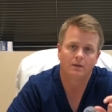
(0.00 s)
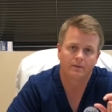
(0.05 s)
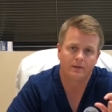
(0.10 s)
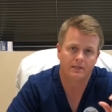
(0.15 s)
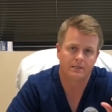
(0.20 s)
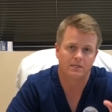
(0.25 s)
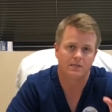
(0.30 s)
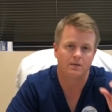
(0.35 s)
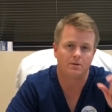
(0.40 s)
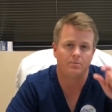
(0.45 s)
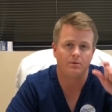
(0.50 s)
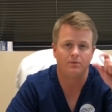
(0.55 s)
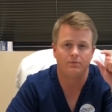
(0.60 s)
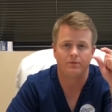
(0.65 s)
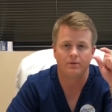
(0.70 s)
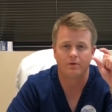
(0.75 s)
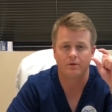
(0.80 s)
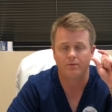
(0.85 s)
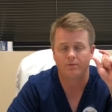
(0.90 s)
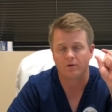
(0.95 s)
They tend to be
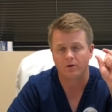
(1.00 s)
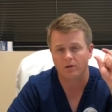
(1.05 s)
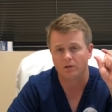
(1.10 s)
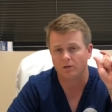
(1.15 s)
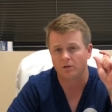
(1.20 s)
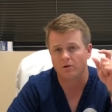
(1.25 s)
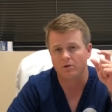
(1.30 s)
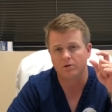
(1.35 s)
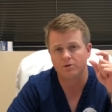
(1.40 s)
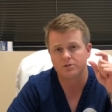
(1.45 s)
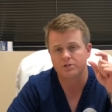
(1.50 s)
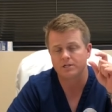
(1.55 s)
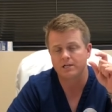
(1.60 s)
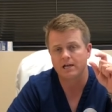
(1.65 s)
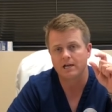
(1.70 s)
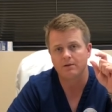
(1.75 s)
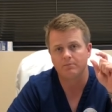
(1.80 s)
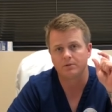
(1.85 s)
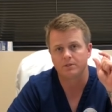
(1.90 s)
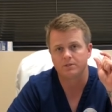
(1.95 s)
very, very large
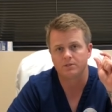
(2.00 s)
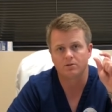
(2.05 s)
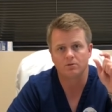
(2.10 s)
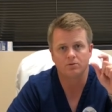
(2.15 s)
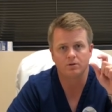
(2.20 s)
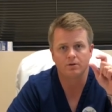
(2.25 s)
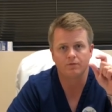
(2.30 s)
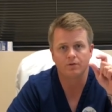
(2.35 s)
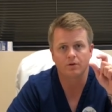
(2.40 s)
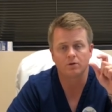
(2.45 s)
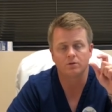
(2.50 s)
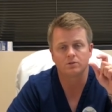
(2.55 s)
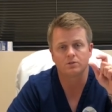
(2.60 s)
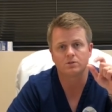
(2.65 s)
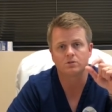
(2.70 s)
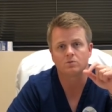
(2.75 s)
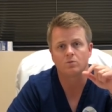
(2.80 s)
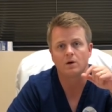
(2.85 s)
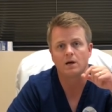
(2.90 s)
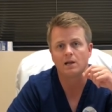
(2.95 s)
tablets. They're difficult to
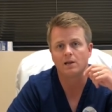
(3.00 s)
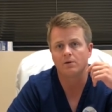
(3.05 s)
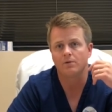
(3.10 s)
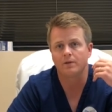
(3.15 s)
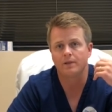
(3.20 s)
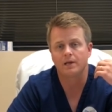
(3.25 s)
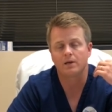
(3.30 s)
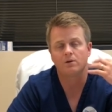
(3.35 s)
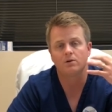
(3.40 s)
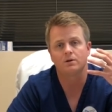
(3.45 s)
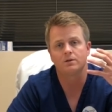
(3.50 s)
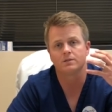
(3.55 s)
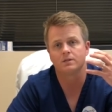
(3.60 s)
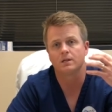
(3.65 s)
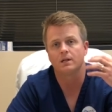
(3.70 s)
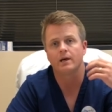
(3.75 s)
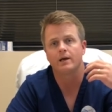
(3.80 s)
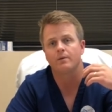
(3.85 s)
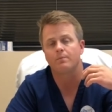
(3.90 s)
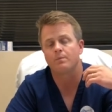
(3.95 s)
swallow and they cause a
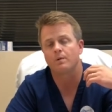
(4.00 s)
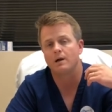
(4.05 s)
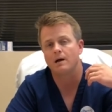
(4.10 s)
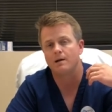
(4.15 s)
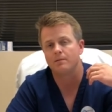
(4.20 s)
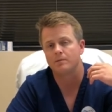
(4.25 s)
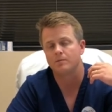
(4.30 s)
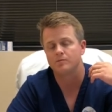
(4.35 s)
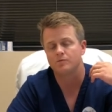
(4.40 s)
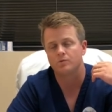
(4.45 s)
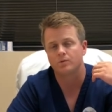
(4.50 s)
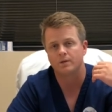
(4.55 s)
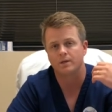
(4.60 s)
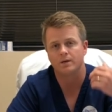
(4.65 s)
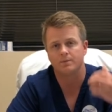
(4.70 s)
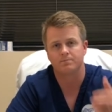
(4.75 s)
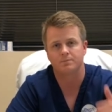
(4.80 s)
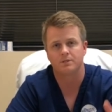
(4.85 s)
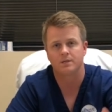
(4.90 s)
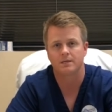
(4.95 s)
lot of problems with
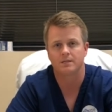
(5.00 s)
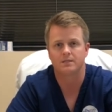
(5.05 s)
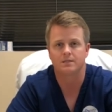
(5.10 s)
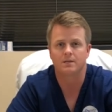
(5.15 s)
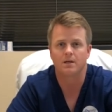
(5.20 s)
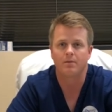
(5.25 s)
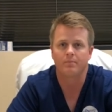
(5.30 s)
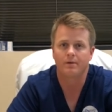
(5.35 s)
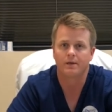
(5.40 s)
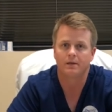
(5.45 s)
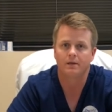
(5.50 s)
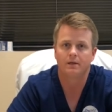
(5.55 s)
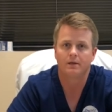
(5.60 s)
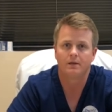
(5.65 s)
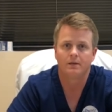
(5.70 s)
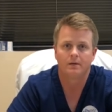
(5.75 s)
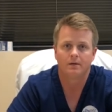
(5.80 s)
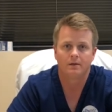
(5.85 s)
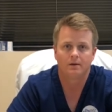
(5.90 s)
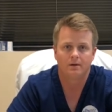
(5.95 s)
upset stomach,
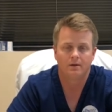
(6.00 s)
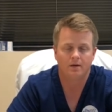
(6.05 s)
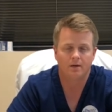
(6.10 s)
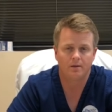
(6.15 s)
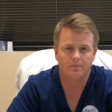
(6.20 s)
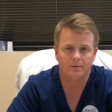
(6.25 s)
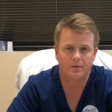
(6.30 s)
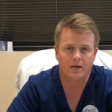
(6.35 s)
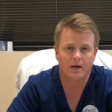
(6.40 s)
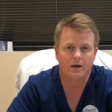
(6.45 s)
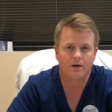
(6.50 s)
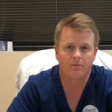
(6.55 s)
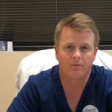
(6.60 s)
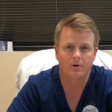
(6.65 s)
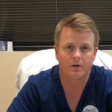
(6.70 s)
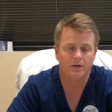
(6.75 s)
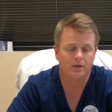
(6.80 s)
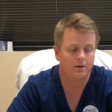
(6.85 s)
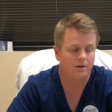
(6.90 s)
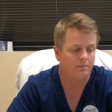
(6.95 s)
um,
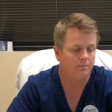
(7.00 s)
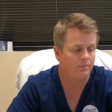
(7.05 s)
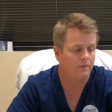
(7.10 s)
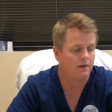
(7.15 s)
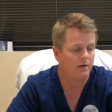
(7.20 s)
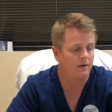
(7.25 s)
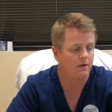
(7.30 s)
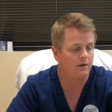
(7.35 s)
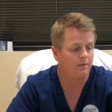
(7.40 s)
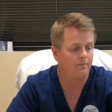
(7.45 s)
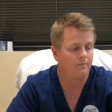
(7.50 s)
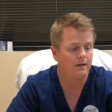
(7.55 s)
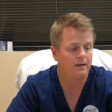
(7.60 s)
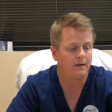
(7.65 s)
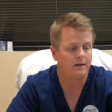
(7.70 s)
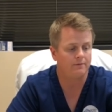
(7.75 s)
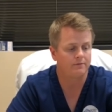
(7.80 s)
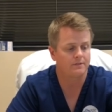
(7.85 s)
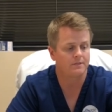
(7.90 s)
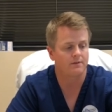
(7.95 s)
diarrhea. Um, I
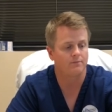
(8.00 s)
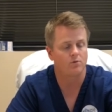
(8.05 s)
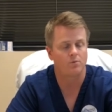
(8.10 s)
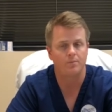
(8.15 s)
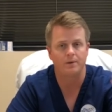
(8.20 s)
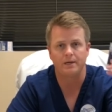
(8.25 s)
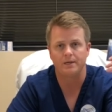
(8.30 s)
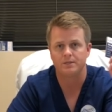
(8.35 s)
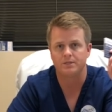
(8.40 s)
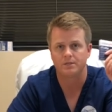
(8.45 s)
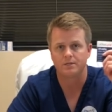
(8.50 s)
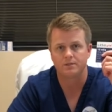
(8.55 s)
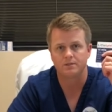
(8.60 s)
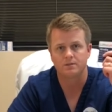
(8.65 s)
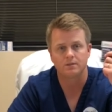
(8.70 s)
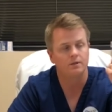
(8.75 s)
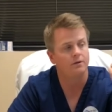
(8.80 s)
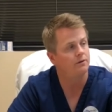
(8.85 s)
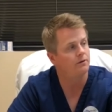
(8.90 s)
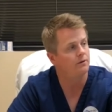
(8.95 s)
have several patients
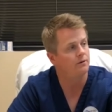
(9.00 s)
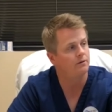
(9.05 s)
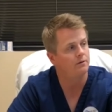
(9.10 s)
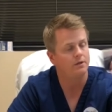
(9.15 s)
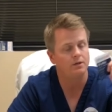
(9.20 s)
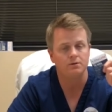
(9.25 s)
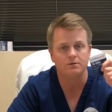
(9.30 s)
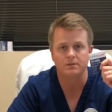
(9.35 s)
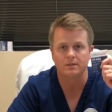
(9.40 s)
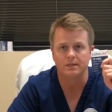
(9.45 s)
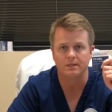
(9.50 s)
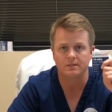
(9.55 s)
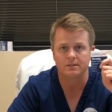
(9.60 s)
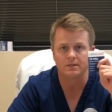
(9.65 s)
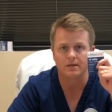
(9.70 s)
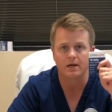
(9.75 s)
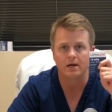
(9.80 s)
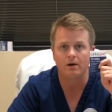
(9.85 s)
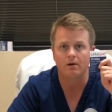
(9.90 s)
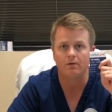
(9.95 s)
that are using this
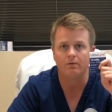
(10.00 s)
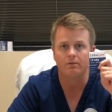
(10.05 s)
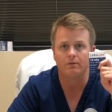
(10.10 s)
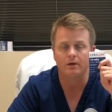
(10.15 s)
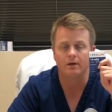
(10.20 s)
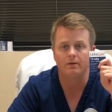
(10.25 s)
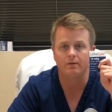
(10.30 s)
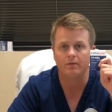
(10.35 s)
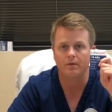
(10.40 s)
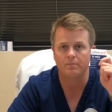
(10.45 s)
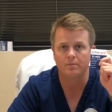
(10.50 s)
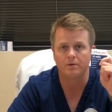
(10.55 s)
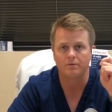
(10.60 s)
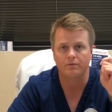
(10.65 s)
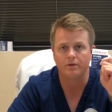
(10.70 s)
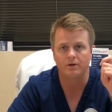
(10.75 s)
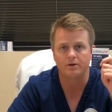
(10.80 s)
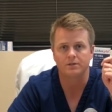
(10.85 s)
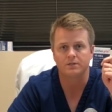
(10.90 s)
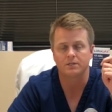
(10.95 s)
now. Uh, they've been
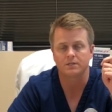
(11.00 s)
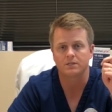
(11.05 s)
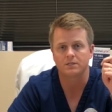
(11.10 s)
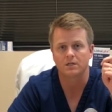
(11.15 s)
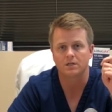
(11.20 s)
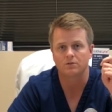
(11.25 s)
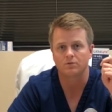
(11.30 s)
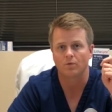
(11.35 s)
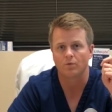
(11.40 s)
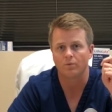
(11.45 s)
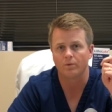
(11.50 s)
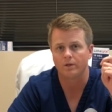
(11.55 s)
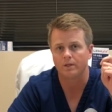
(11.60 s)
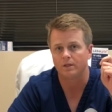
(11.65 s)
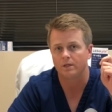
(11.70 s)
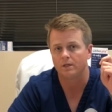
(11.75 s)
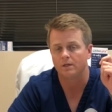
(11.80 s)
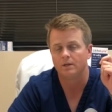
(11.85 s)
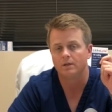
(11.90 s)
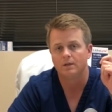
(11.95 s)
very successful with
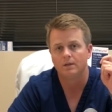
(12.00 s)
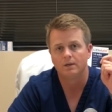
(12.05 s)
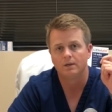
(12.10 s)
it,